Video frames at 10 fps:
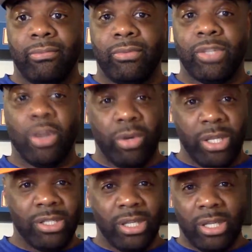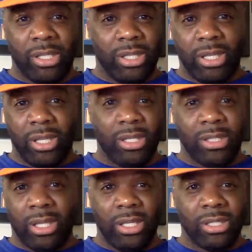So he's in
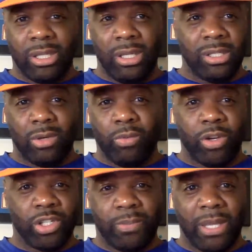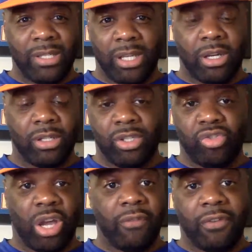a weird space here because he's
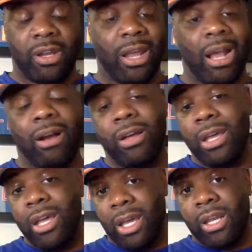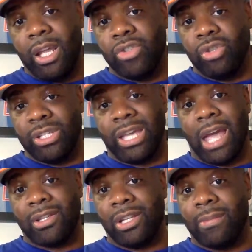trying to figure that out, and the injuries are
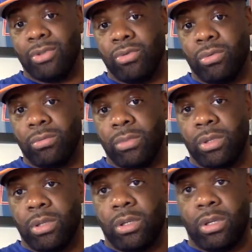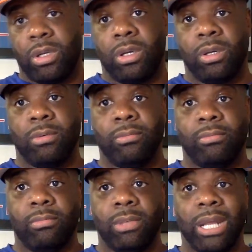catching up to him. And
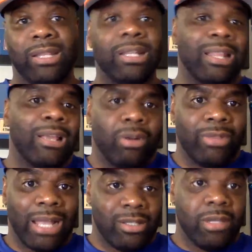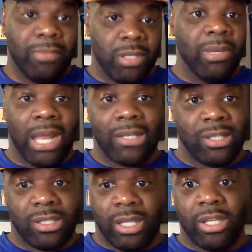I think that to me, that's
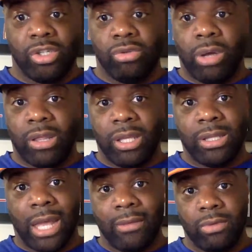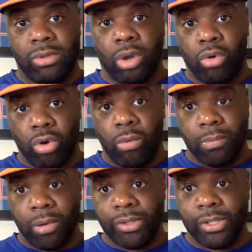just the issue. I think that's going on
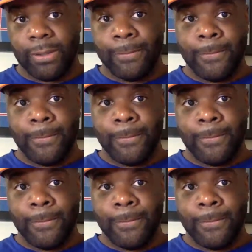with Brunson.